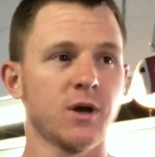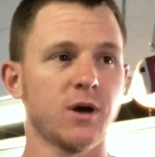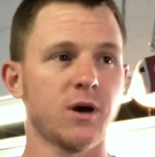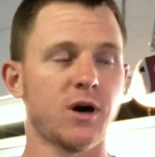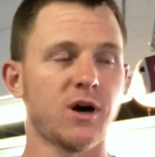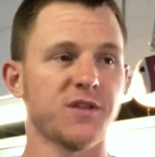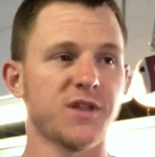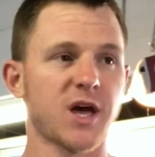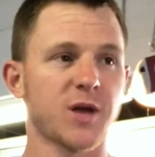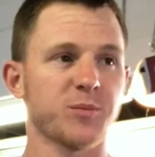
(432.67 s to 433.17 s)

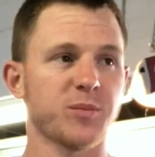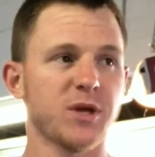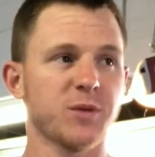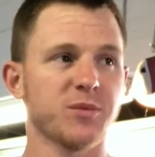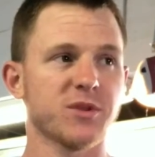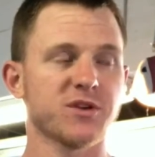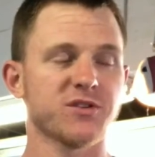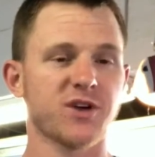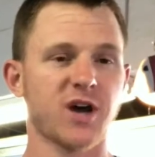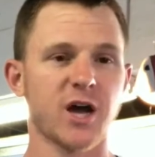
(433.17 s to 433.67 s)
On that beep
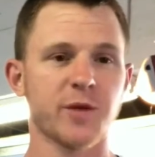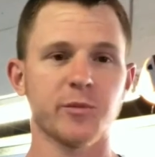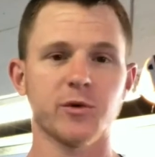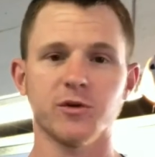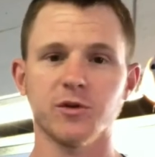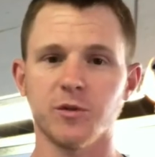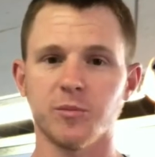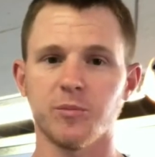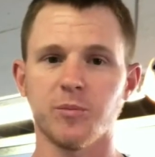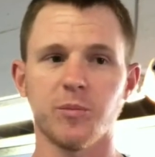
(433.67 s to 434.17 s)
of the timer,
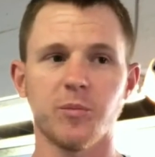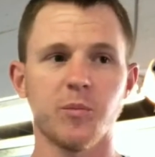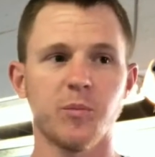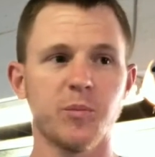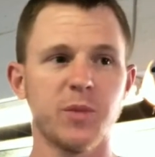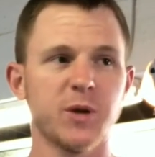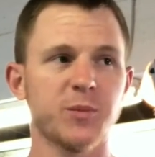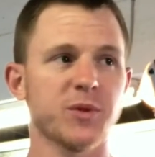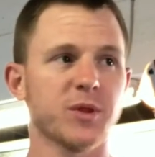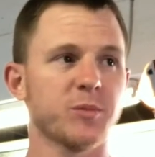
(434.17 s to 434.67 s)
the
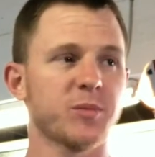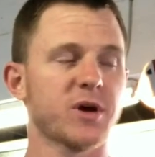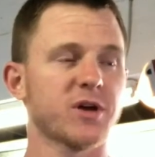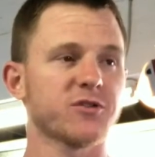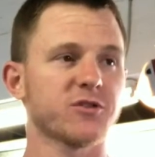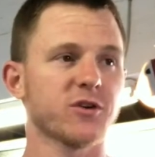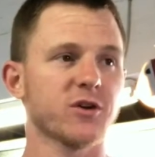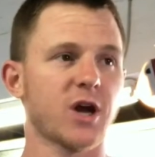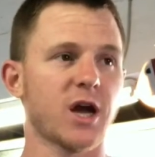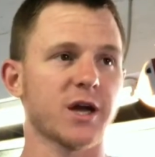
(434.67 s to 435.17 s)
beep of the
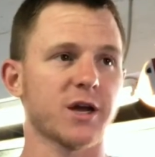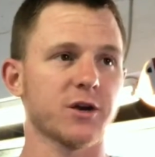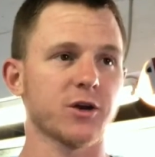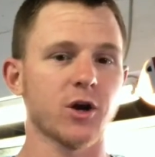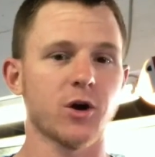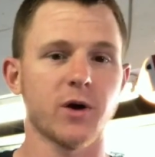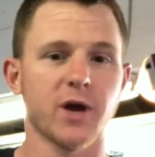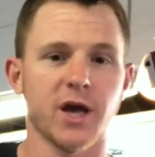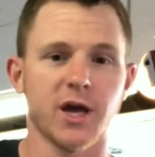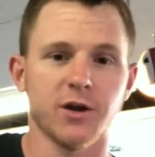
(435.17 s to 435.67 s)
buzzer, I can
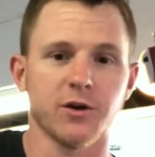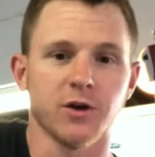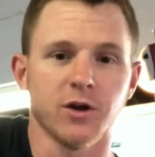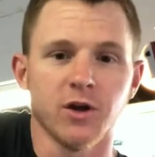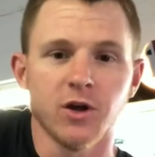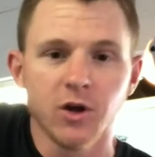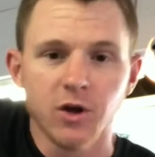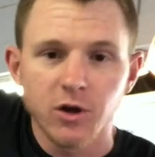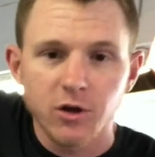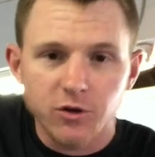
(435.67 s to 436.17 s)
go ahead and
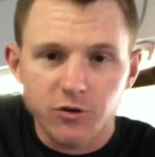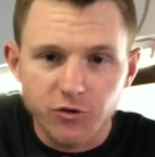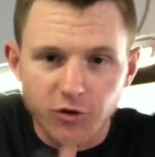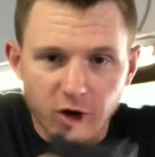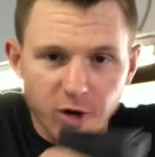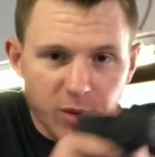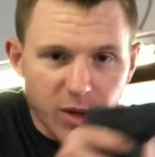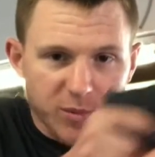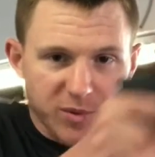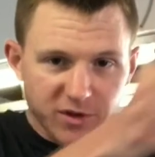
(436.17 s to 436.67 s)

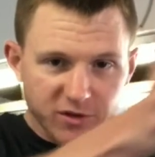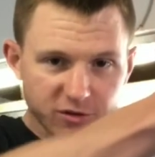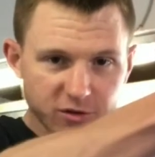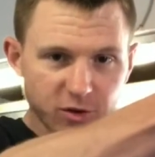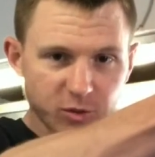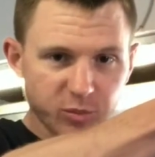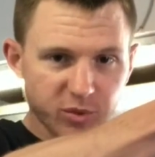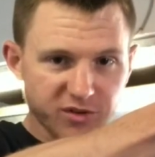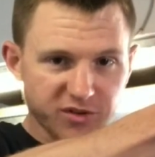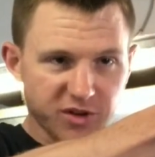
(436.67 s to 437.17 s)
draw my
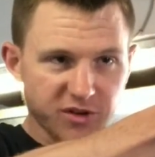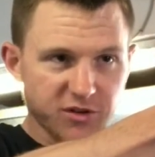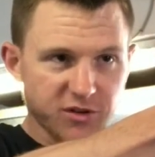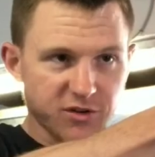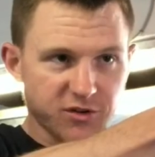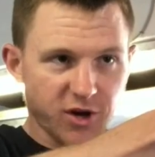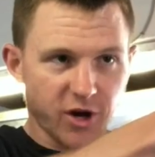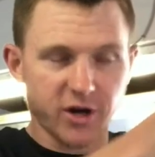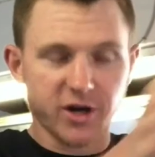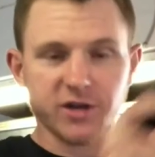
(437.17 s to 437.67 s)
pistol, present to the
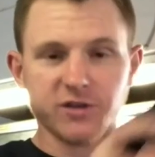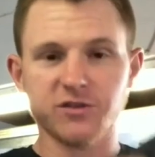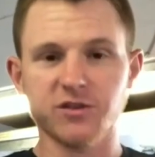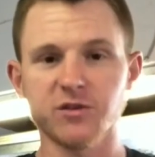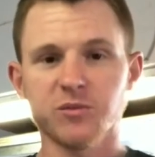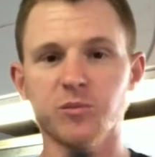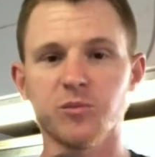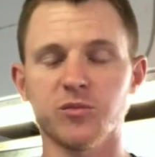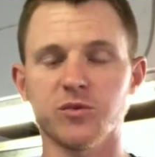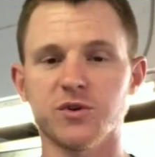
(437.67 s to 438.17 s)
targets,
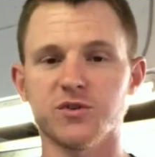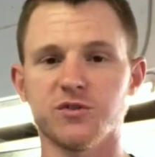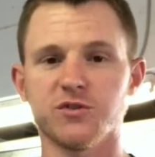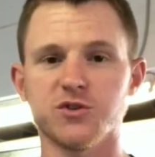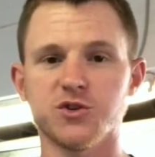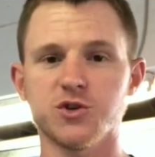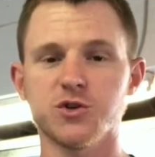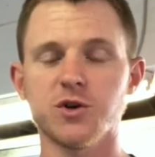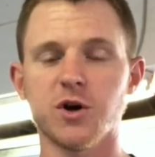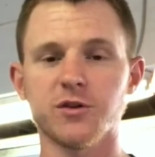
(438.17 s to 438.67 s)

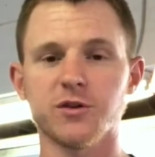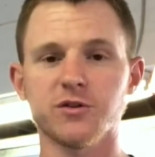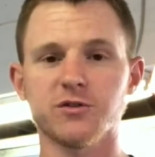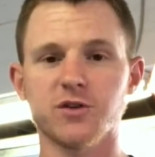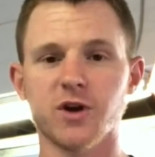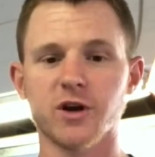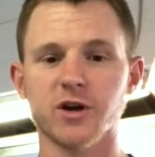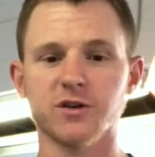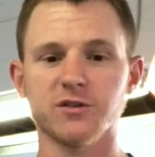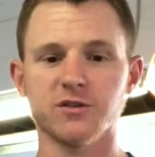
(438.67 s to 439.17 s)
shoot all those
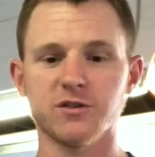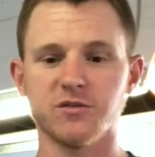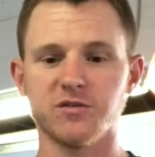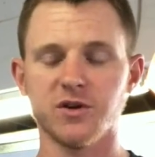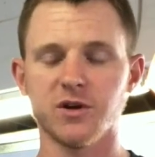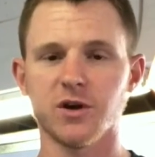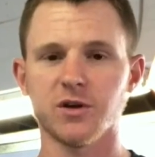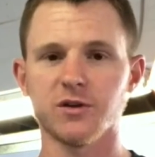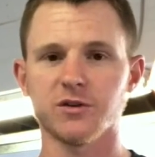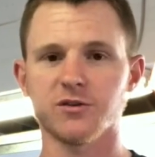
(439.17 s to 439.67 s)
targets,
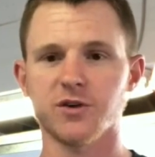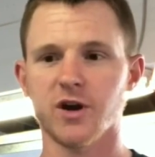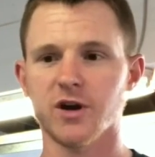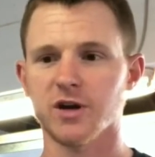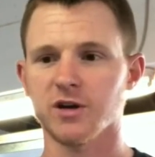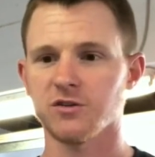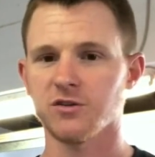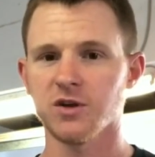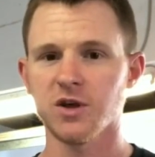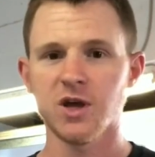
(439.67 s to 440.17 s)
defeat all those
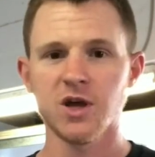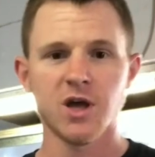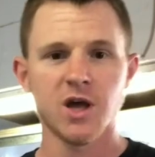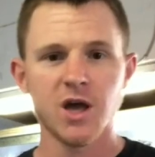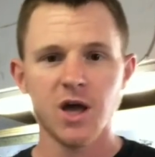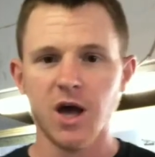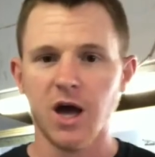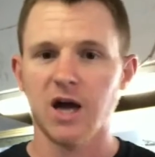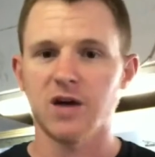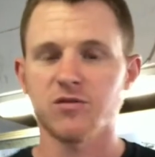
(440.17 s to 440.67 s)
targets.
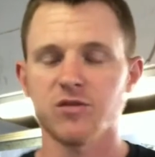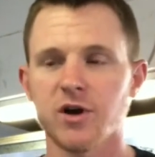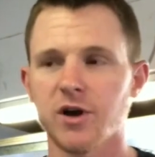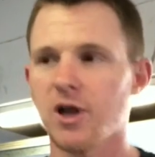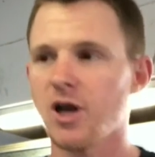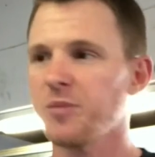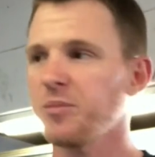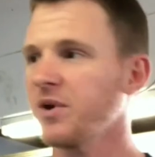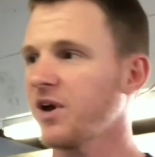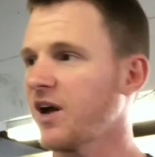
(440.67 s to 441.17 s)
I've run
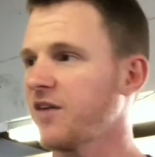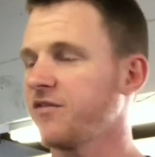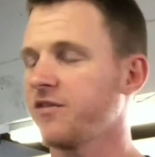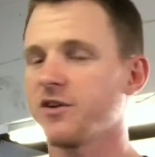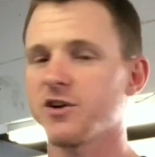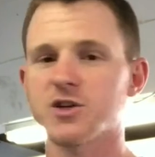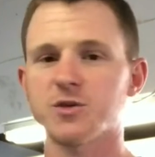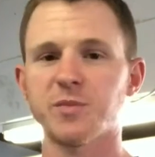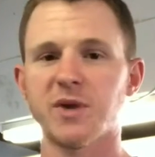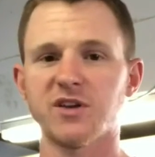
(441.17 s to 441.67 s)
up, I've
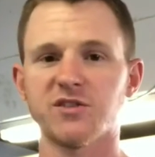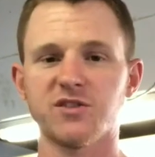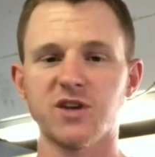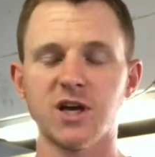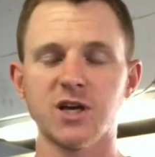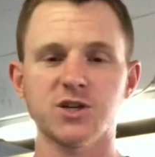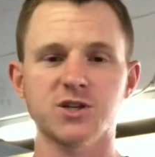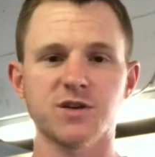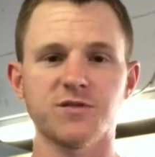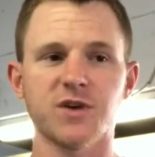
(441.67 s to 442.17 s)
finished my
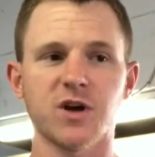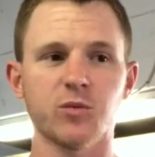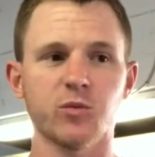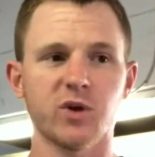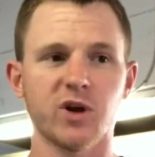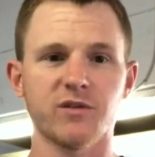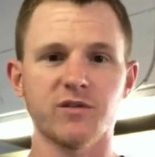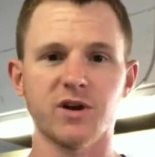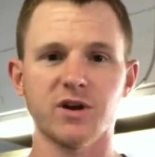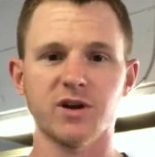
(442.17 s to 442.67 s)
stage, I've done
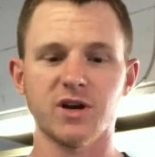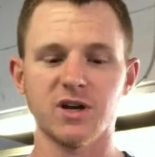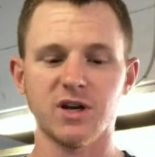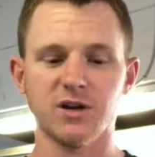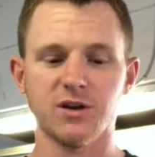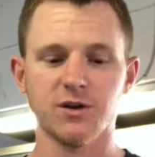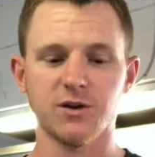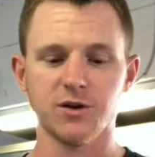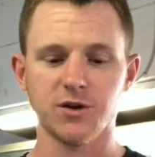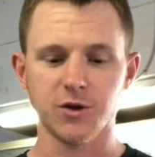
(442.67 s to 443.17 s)
whatever I
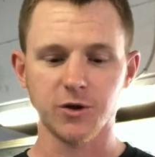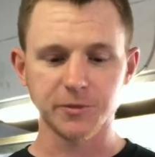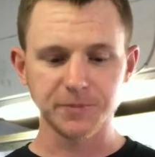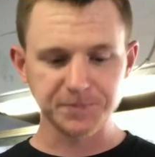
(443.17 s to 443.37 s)
needed to do.